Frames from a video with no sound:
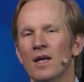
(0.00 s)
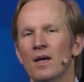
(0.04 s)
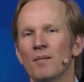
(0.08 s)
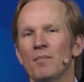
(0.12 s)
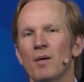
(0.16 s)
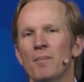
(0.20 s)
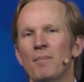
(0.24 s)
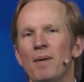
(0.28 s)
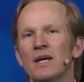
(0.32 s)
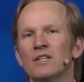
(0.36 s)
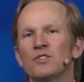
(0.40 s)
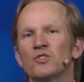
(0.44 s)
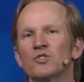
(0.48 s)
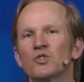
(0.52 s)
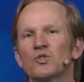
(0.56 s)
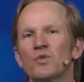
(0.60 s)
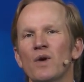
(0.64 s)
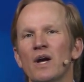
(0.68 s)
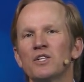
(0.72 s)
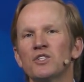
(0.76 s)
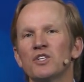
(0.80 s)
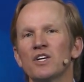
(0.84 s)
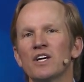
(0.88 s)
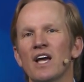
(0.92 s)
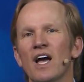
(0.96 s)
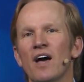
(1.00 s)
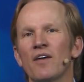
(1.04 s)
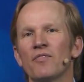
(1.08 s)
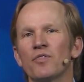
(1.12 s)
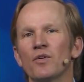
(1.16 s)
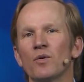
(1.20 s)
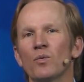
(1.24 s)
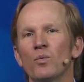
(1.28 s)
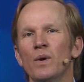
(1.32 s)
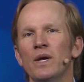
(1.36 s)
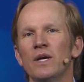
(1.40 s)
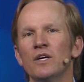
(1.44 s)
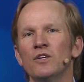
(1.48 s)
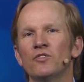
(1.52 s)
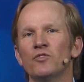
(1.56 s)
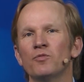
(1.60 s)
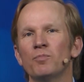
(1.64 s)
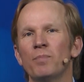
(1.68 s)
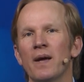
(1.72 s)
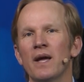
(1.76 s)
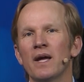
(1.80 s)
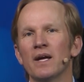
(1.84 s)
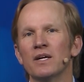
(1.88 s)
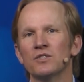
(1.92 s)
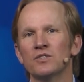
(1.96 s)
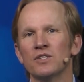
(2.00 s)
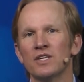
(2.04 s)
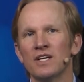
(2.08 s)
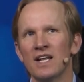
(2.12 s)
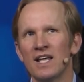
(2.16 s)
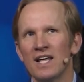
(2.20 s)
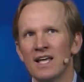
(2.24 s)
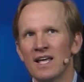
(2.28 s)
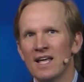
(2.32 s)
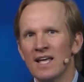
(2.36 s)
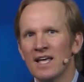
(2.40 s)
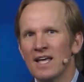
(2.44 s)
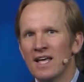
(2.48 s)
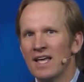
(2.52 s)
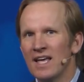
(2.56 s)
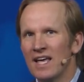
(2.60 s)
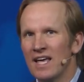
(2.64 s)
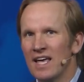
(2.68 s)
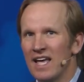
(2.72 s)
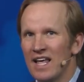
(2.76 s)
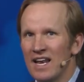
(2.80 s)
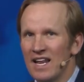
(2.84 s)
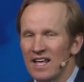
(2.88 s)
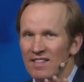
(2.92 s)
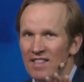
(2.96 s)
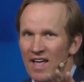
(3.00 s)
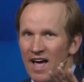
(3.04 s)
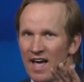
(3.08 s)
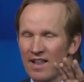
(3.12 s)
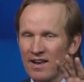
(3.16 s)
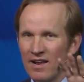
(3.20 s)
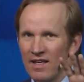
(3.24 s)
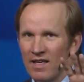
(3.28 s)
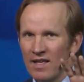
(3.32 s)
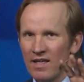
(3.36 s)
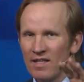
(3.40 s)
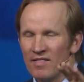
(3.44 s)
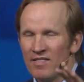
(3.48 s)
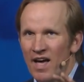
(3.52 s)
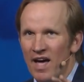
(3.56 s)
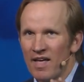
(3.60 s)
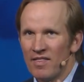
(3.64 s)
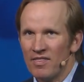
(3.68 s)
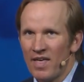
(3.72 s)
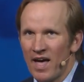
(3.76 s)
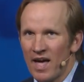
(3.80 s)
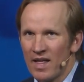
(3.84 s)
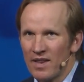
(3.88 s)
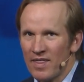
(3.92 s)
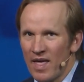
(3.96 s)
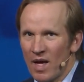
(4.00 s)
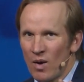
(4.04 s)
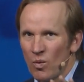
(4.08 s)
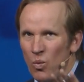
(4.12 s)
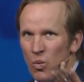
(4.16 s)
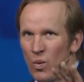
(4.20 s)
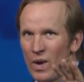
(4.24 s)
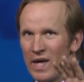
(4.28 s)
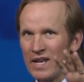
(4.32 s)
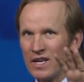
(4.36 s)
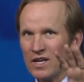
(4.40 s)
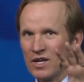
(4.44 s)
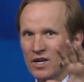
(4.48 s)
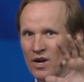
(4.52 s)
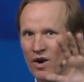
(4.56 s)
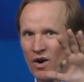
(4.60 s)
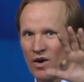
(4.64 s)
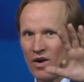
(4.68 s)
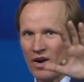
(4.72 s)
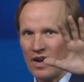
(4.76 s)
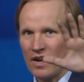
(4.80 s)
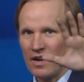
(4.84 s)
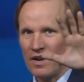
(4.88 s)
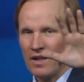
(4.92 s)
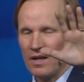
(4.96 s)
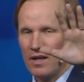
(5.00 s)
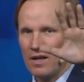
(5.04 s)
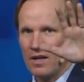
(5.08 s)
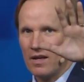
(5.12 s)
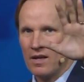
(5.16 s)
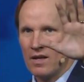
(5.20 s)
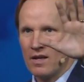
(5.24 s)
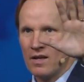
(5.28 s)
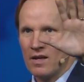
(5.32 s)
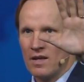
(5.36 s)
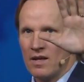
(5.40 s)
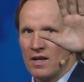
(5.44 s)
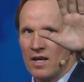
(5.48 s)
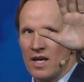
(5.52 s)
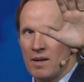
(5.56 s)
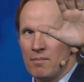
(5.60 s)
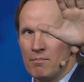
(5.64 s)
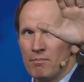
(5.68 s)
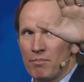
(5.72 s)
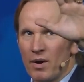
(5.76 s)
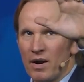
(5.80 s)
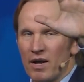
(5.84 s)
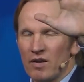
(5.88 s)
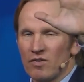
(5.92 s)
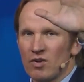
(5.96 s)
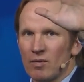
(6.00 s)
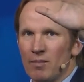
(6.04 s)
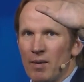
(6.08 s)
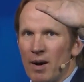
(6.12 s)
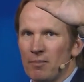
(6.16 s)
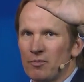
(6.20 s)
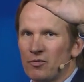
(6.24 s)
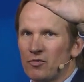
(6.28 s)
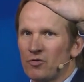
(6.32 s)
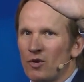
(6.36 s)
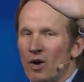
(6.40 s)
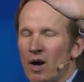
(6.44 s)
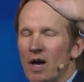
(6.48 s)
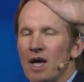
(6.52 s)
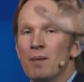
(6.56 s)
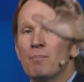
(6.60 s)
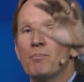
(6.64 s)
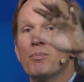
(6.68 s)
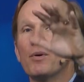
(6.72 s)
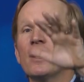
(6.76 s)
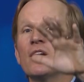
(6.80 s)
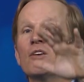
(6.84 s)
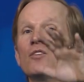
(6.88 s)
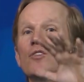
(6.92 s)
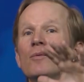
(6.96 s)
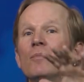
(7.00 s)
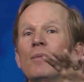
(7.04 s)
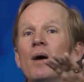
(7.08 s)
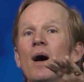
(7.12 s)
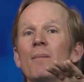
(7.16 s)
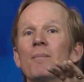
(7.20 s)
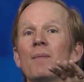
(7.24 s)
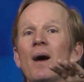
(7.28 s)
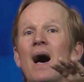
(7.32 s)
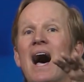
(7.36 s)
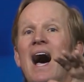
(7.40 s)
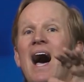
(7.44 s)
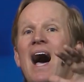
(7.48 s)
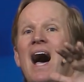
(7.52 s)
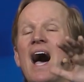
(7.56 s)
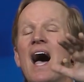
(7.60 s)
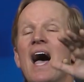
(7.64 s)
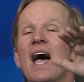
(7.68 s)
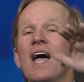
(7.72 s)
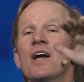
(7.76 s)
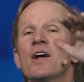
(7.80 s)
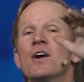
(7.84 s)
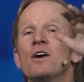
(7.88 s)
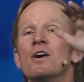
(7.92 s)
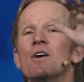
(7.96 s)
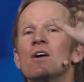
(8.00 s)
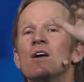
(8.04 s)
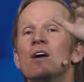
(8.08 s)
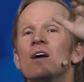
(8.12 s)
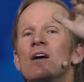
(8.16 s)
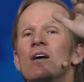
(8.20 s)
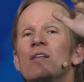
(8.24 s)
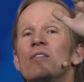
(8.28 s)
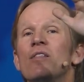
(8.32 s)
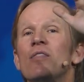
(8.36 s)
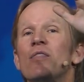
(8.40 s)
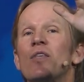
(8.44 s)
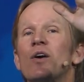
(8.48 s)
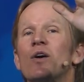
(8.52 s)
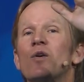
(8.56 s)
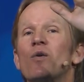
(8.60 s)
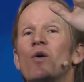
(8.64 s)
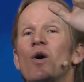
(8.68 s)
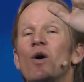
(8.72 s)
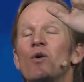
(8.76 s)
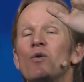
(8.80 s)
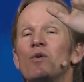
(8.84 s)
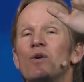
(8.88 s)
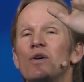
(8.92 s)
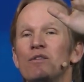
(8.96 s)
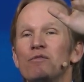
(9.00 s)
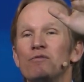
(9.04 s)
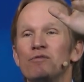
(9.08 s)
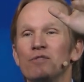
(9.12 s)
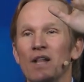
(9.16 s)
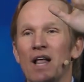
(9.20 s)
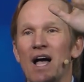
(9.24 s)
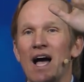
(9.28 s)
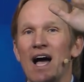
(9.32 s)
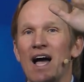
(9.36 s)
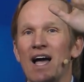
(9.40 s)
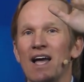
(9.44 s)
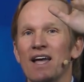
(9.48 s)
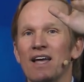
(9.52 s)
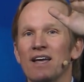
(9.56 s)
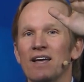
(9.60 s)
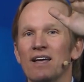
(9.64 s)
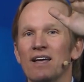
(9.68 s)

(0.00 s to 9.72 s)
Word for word: but by stretching out their wingspans and hitting that, that, that, that wind current and brings them up, so, it brings them up higher than the crow can fly.